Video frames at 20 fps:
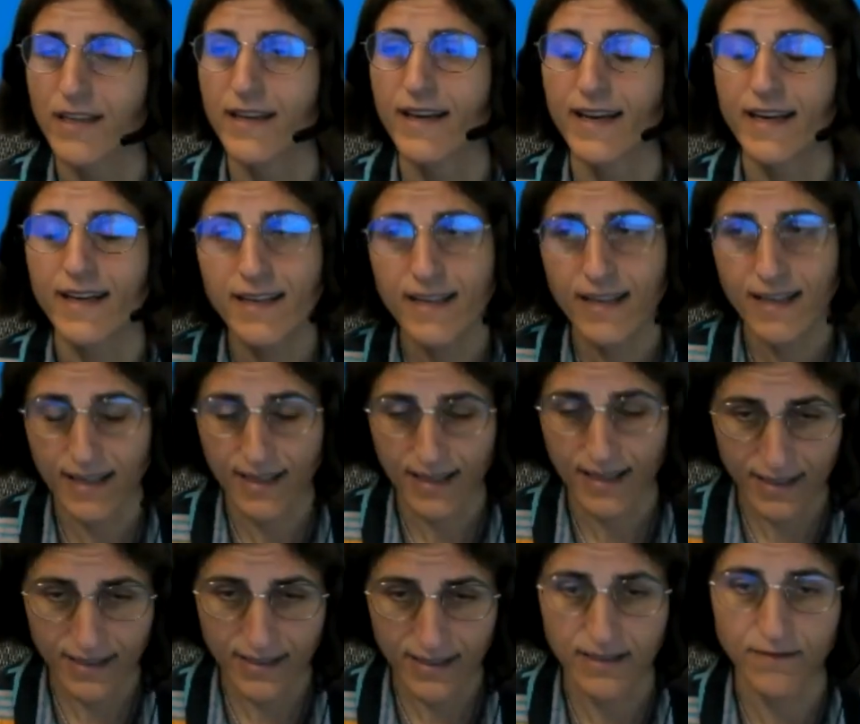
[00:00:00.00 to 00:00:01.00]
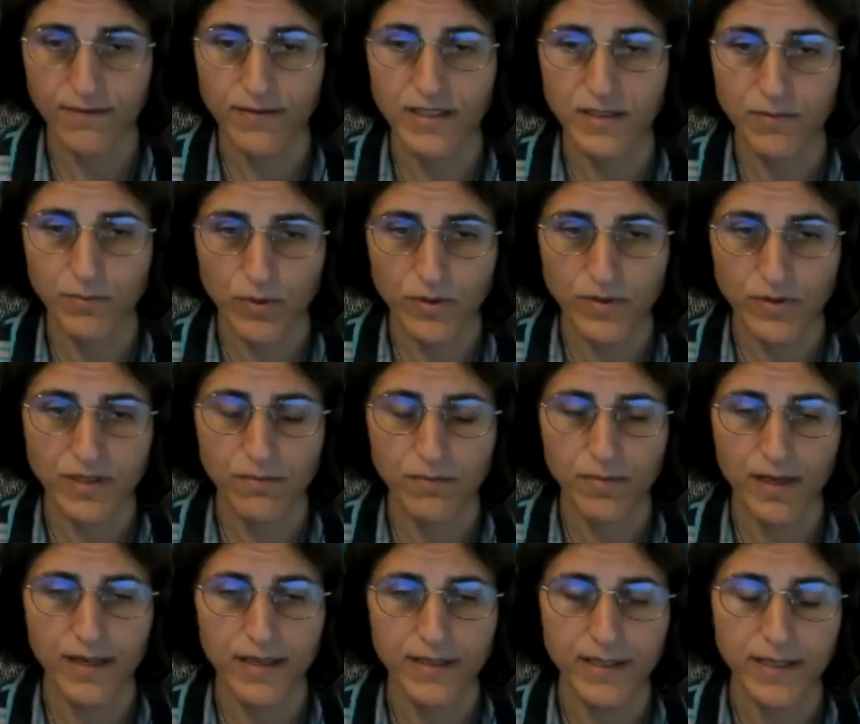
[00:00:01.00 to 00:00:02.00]
and a collective
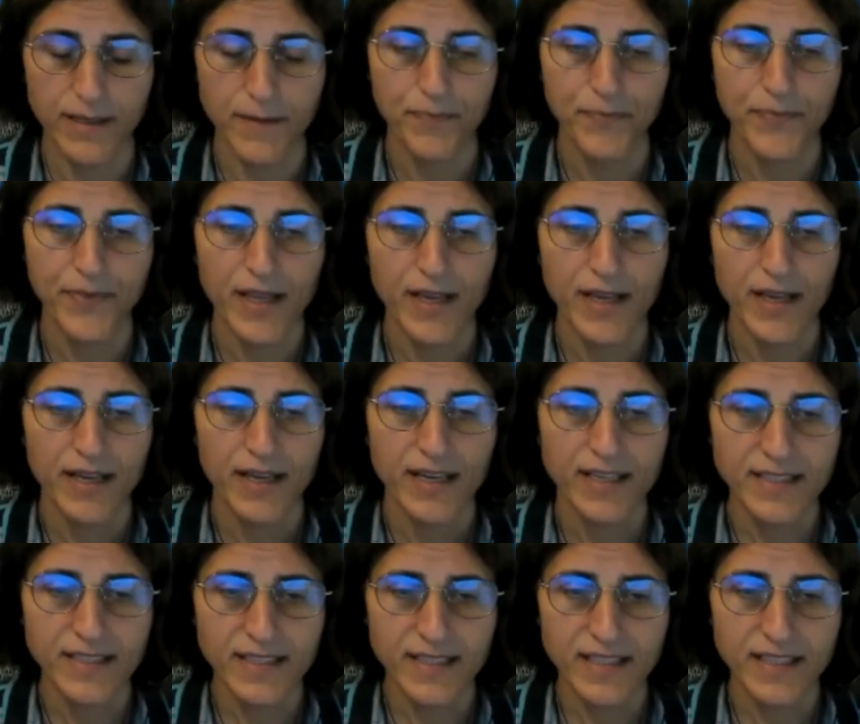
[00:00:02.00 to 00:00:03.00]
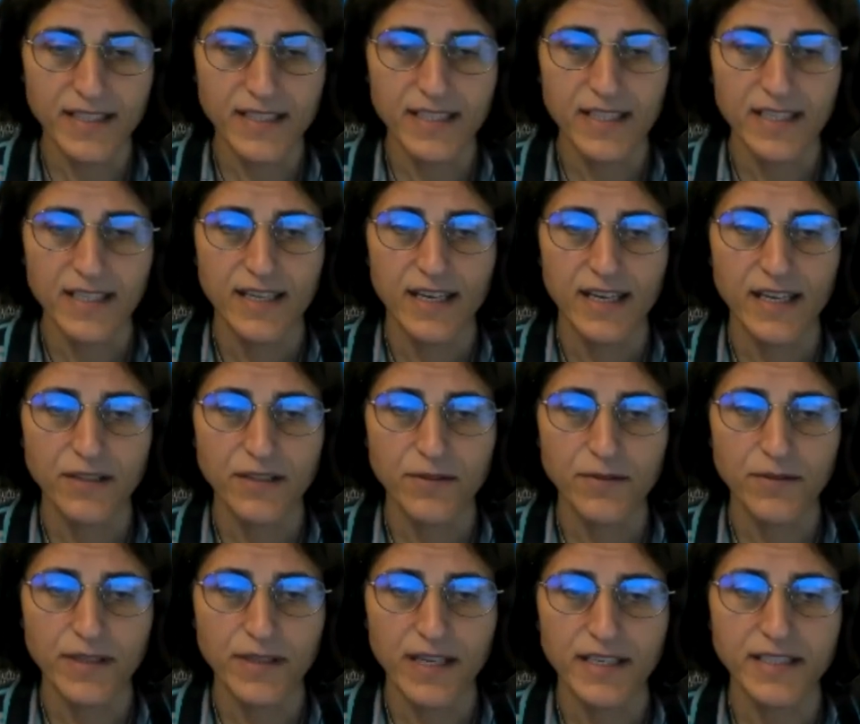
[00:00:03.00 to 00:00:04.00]
responsibility. As such,
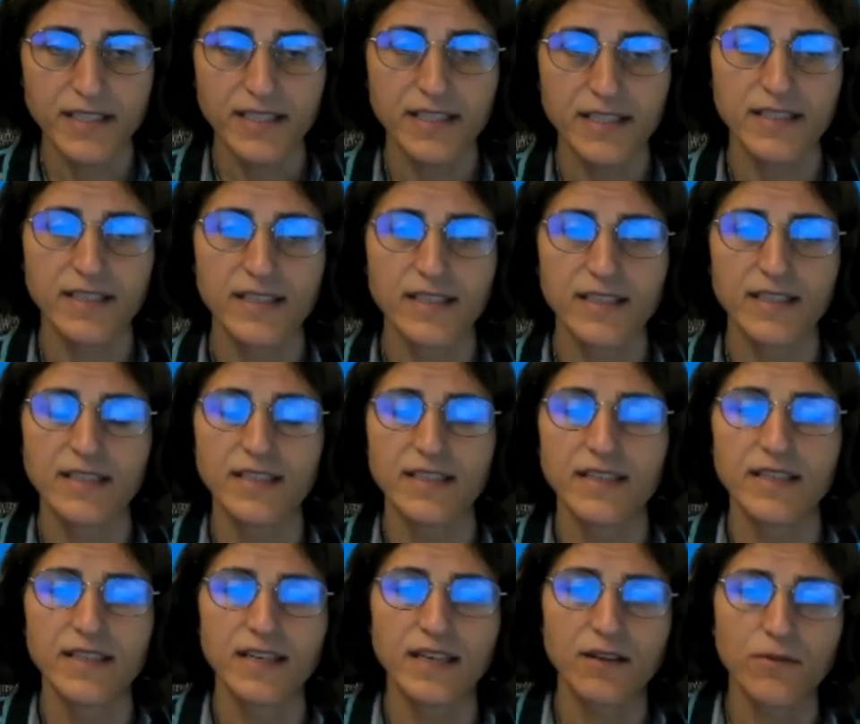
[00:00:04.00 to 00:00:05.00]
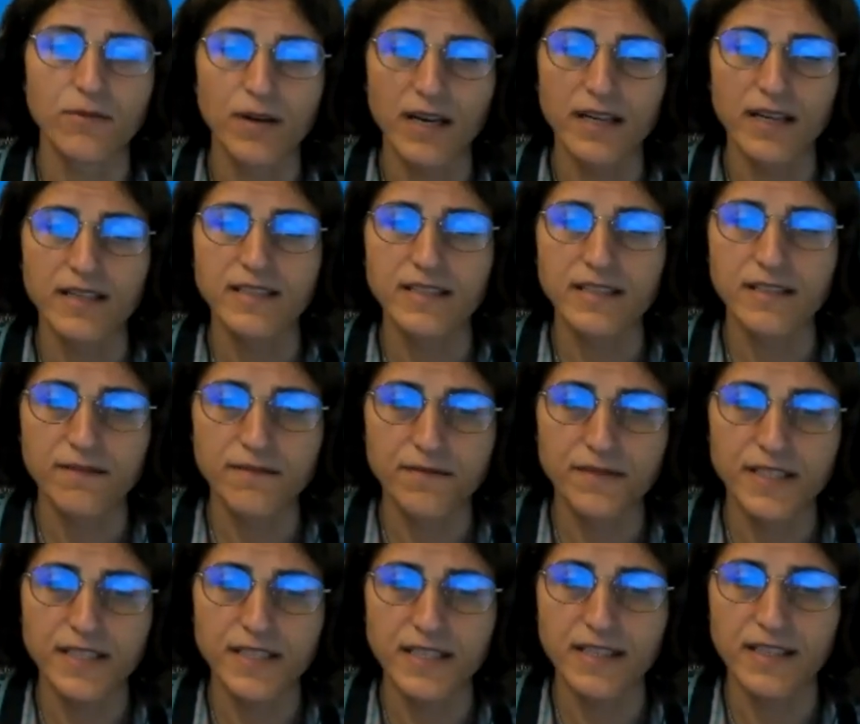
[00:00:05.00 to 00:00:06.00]
education requires
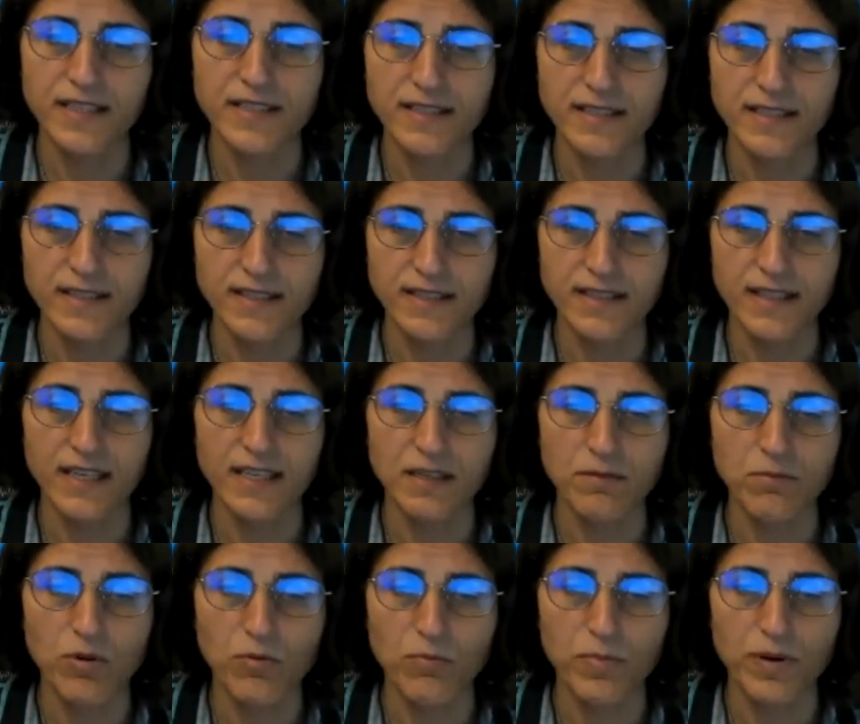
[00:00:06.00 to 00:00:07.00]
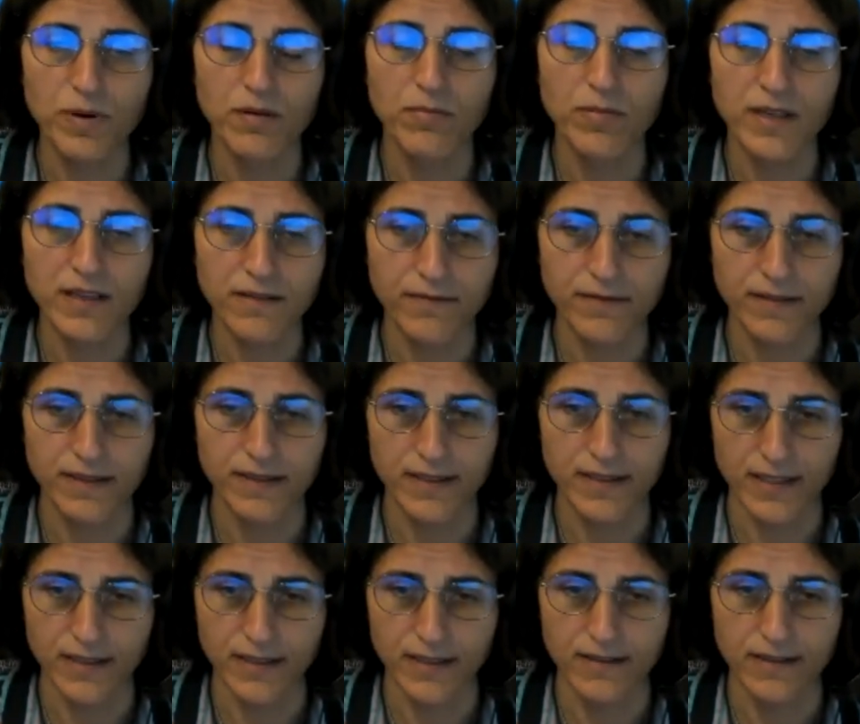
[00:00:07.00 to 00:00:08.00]
sufficient and sustainable public
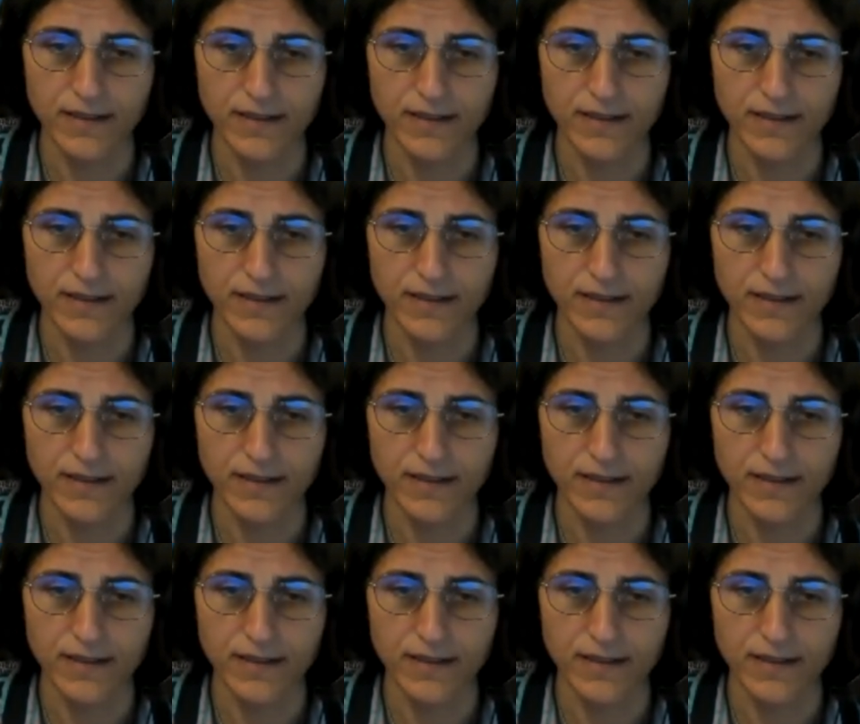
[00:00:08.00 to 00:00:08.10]
funding.